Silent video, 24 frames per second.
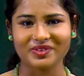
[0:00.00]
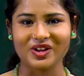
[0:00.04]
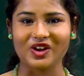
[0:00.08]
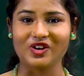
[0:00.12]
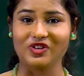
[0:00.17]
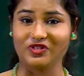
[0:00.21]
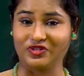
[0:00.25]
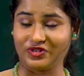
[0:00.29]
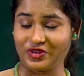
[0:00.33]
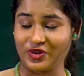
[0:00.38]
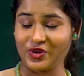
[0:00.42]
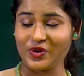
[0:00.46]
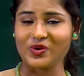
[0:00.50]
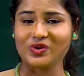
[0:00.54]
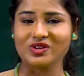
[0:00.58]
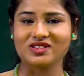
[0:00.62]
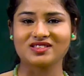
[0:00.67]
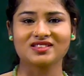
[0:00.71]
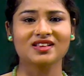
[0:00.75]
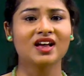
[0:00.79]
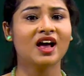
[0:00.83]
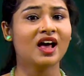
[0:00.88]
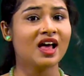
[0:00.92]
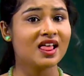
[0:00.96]
Of
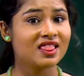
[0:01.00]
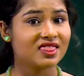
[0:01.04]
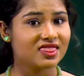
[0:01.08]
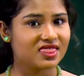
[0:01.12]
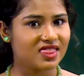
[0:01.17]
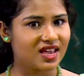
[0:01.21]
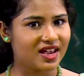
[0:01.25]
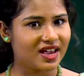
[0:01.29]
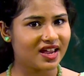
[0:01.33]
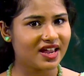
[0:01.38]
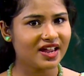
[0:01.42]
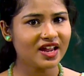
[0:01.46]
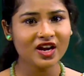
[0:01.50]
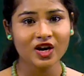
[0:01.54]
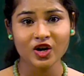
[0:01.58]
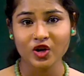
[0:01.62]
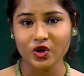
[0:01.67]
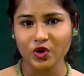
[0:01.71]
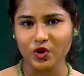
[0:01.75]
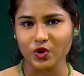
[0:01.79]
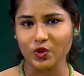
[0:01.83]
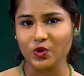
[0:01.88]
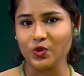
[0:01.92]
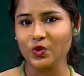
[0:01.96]
course, they
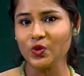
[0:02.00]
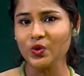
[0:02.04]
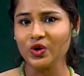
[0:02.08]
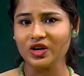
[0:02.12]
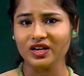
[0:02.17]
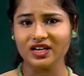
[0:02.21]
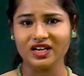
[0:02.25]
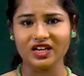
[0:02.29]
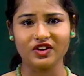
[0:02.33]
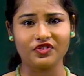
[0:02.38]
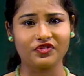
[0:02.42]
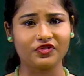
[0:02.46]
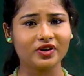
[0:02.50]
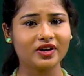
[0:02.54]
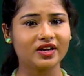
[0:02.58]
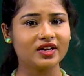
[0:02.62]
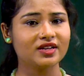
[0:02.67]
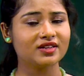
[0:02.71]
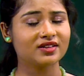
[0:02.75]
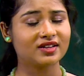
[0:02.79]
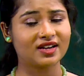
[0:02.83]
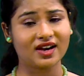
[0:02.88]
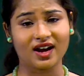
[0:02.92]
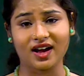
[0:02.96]
do differ
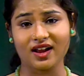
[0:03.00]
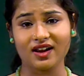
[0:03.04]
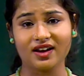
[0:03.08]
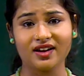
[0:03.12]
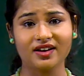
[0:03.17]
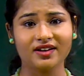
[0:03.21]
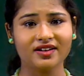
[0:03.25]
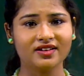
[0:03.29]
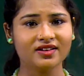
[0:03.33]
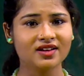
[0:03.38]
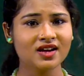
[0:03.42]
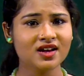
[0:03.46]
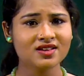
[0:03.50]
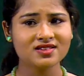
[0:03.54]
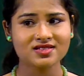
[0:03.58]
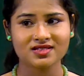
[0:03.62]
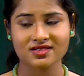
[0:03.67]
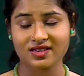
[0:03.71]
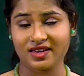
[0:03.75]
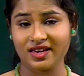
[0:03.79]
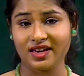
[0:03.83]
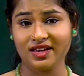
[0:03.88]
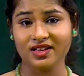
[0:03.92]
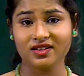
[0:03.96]
in color,
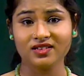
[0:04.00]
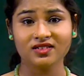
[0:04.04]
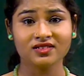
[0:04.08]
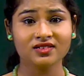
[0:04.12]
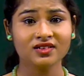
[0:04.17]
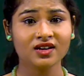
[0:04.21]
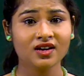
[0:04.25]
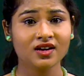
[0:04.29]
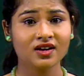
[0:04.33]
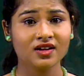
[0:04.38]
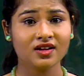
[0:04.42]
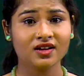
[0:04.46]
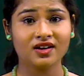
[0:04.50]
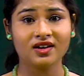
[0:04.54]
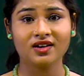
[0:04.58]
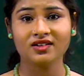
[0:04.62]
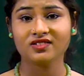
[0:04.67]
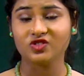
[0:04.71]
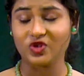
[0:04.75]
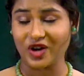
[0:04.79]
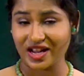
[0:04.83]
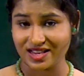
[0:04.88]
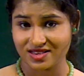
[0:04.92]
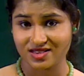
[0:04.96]
skin,
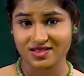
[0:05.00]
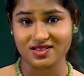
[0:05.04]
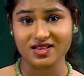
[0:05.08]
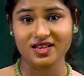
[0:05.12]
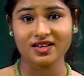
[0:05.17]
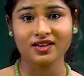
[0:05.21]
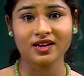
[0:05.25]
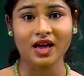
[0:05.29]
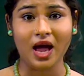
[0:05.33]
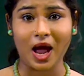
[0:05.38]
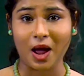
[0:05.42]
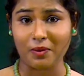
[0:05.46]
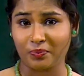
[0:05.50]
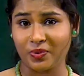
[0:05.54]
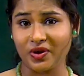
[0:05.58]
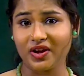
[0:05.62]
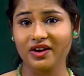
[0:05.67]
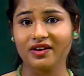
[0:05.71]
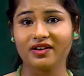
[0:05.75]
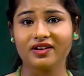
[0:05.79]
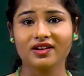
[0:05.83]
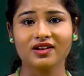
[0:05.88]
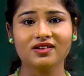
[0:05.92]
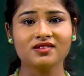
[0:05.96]
dressing,
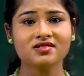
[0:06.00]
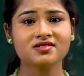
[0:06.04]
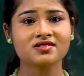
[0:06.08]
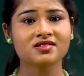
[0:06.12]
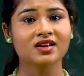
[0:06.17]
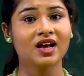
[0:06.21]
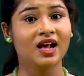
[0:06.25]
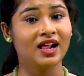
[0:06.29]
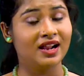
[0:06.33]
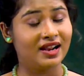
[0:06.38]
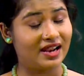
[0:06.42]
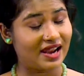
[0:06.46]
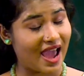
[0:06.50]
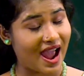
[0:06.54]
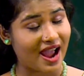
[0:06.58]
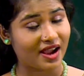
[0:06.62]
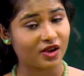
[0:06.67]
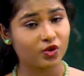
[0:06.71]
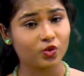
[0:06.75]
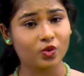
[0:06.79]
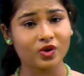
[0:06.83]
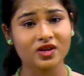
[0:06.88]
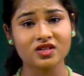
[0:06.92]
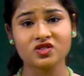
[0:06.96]
appearance,
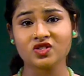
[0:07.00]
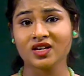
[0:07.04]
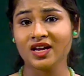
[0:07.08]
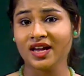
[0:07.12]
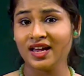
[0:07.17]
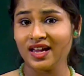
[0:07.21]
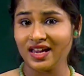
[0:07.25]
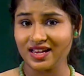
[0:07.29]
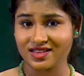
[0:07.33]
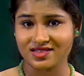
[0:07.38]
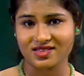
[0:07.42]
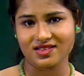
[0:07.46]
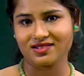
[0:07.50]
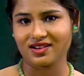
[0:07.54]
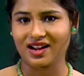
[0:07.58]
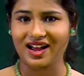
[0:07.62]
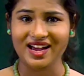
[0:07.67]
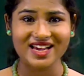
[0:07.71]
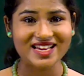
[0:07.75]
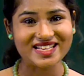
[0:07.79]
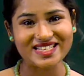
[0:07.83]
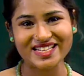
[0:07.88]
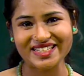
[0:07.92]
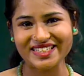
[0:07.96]
language, etc.
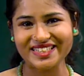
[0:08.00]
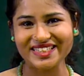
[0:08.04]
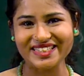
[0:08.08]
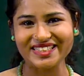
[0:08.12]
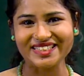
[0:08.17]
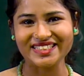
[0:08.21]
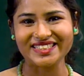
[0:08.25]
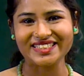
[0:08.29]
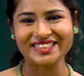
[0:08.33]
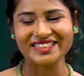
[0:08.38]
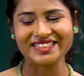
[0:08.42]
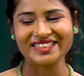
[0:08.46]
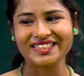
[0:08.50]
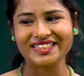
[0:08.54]
Isn't it?